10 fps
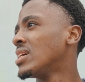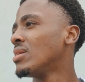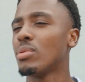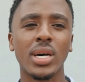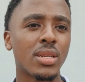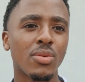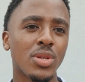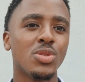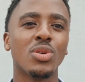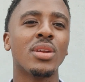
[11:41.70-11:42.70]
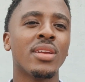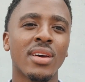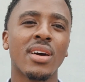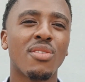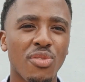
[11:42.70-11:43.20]
But when you do it
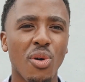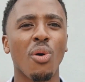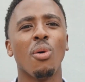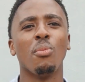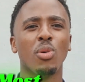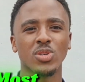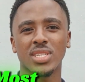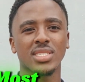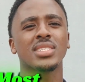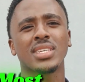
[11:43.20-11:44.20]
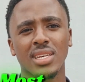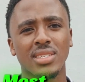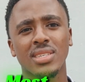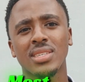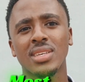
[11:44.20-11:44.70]
for most
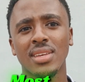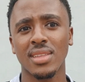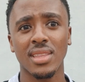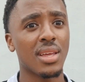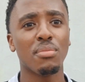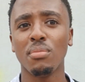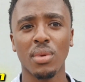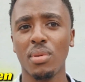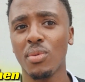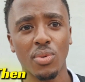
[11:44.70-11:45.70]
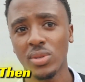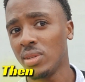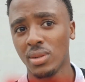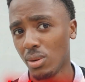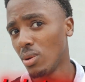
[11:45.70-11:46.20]
exercises, then people
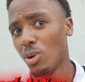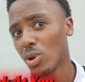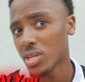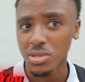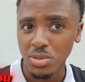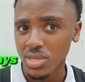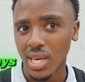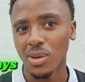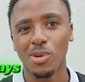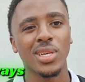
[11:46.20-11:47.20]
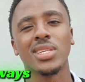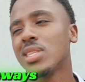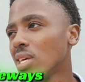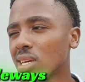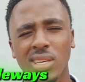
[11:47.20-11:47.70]
will look at you sideways and
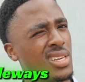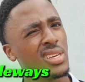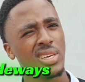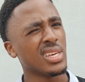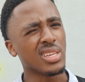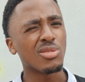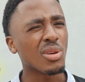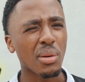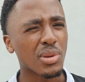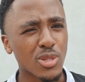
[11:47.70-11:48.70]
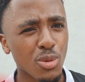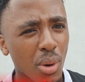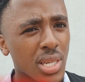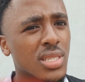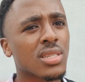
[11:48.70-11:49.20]
think you're doing a bit too
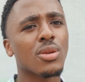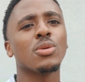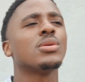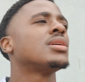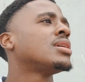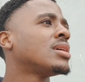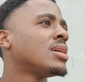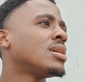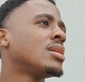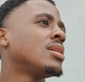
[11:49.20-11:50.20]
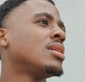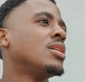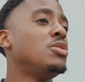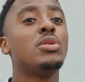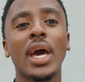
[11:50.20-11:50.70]
much. No.
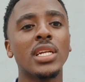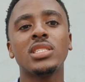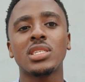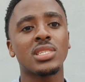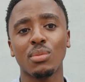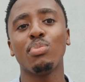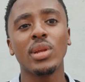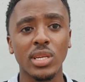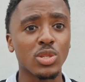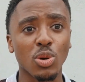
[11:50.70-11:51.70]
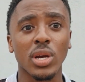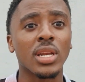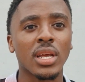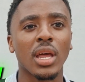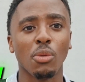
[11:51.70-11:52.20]
You can just simply enjoy it.
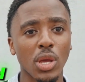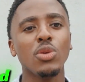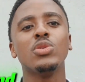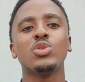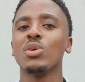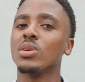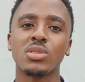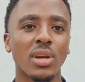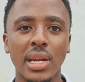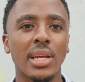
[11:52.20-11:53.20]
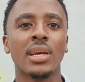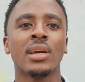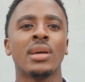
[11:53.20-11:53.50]
And when you enjoy your training,